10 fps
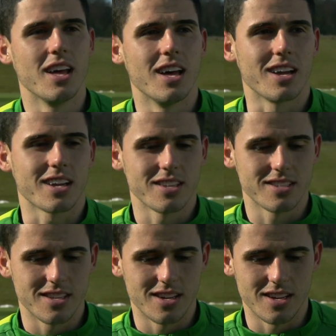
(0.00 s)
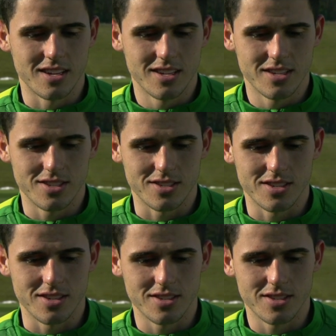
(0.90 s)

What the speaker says: I guess just to